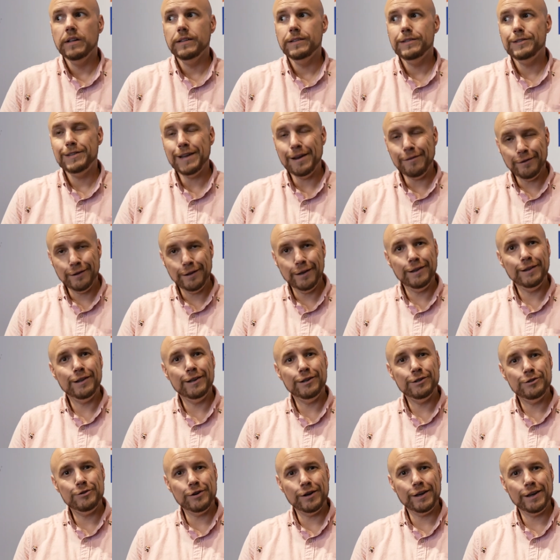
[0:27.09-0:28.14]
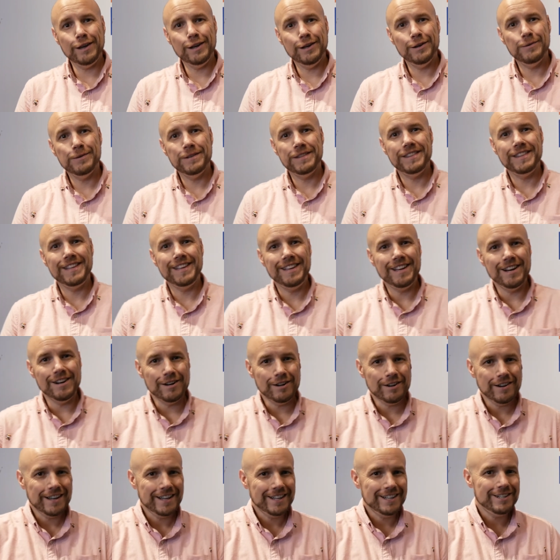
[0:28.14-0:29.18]
It's definitely a little trickier with the
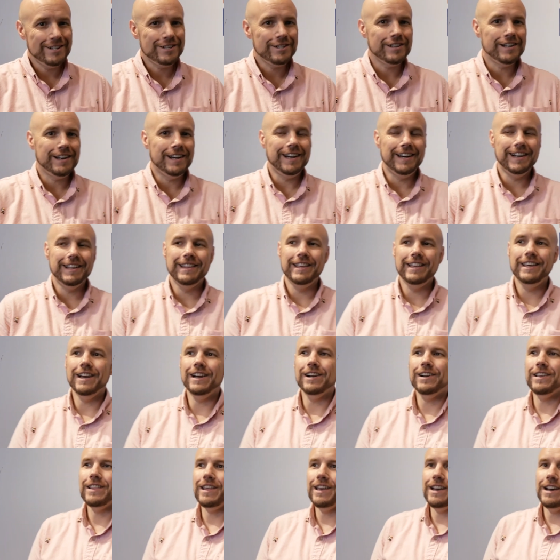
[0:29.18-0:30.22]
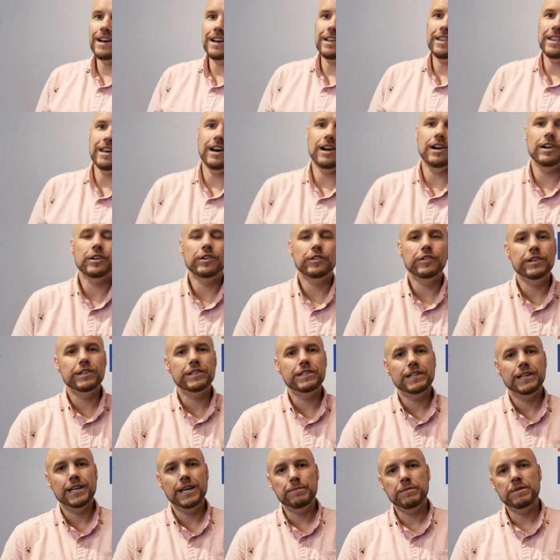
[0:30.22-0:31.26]
younger age. Uh, the younger they are, the harder it is
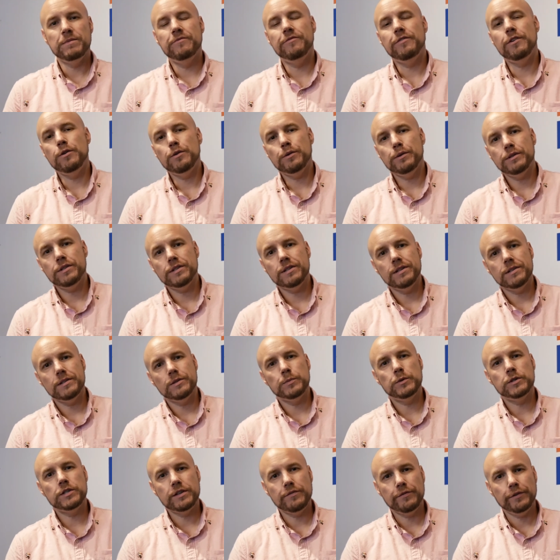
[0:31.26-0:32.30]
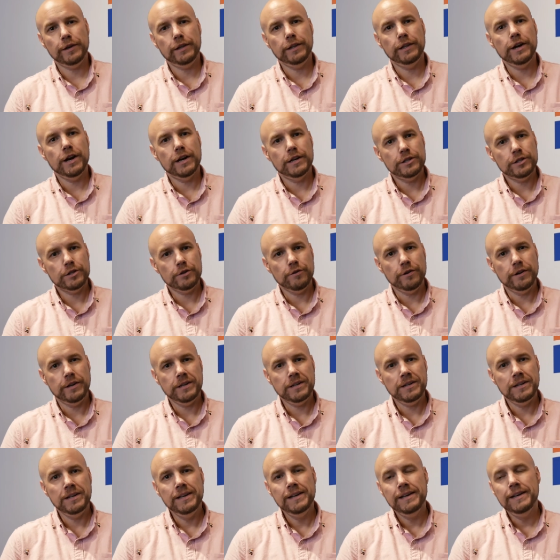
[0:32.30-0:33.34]
to keep them focused, specifically on a
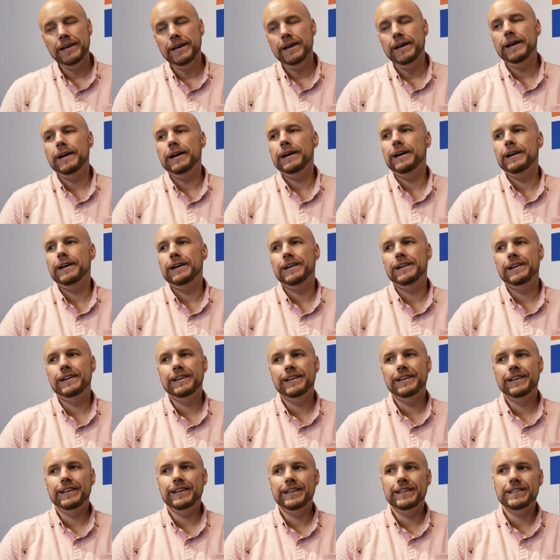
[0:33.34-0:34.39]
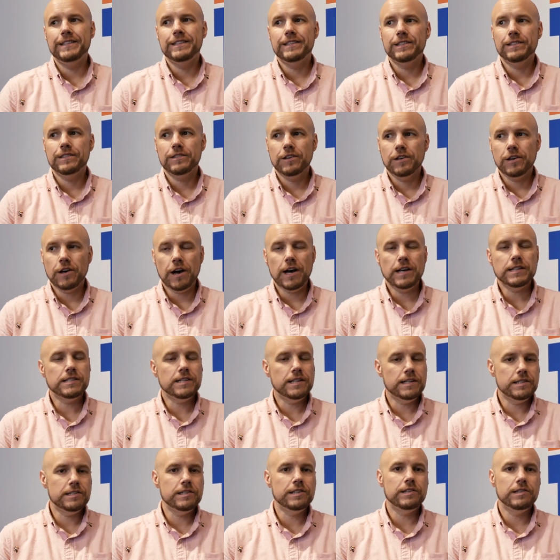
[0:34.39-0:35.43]
screen. Uh, it's caused
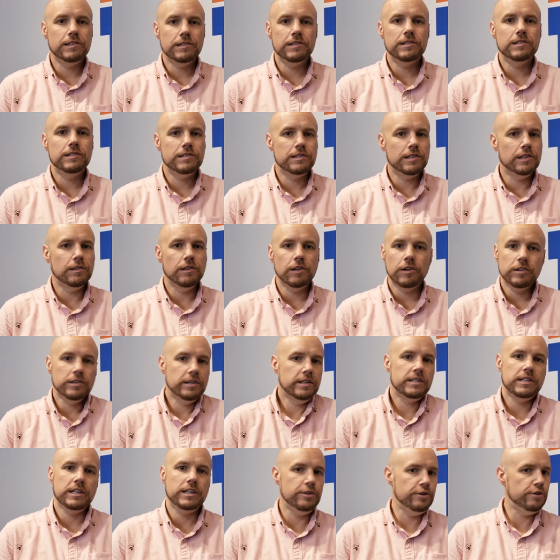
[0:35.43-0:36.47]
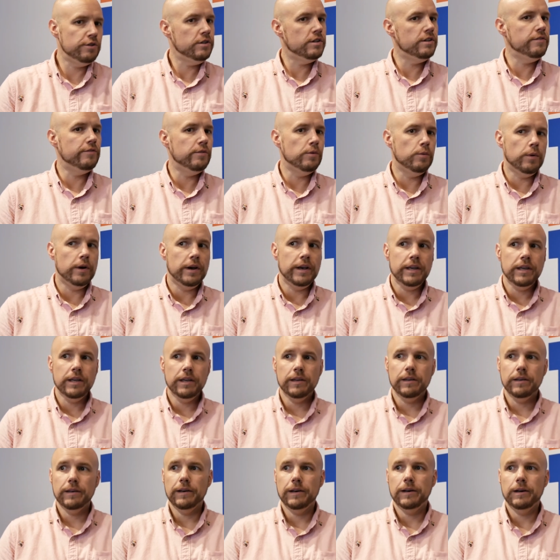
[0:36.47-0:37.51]
us to, to learn to teach in a different
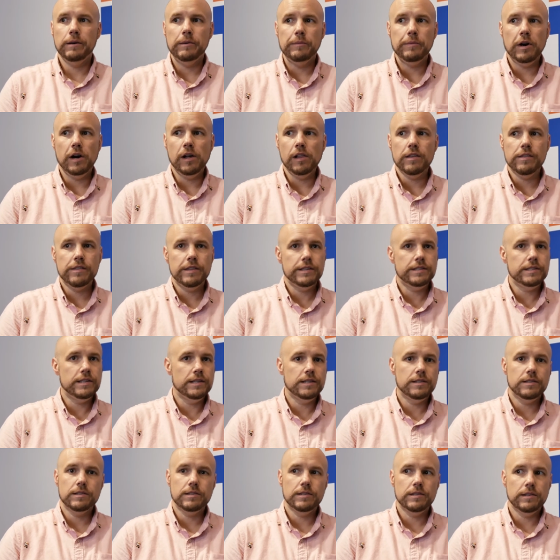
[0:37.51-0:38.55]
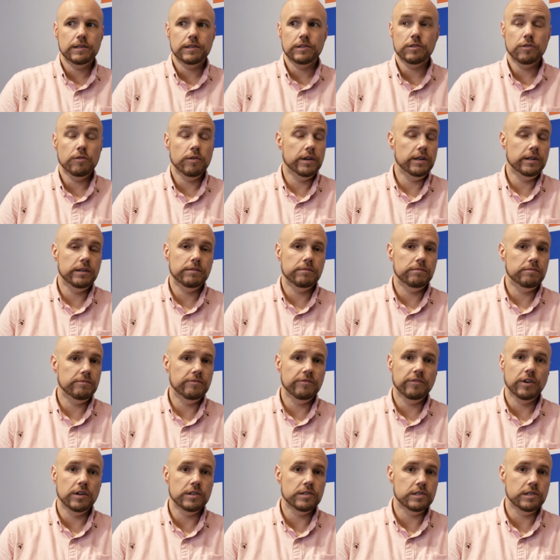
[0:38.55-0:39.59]
way. Um, all of this is, is great
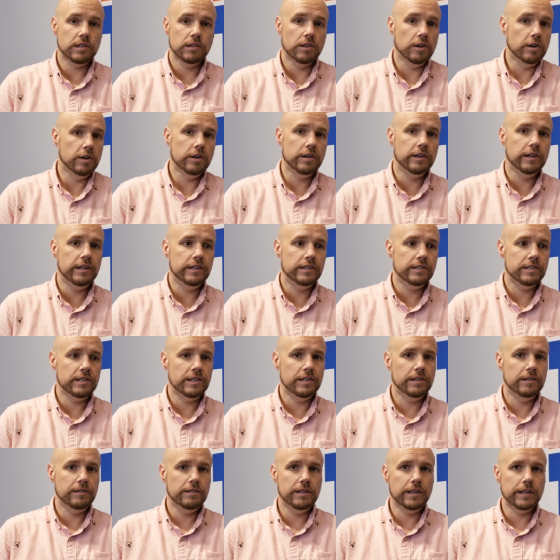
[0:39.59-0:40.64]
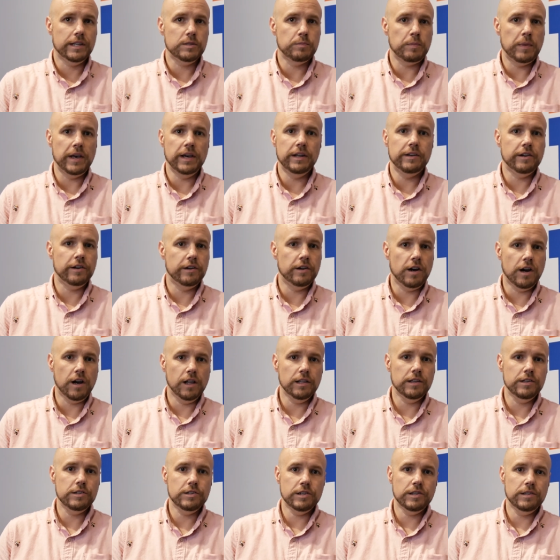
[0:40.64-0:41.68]
for us to learn and to expand our knowledge.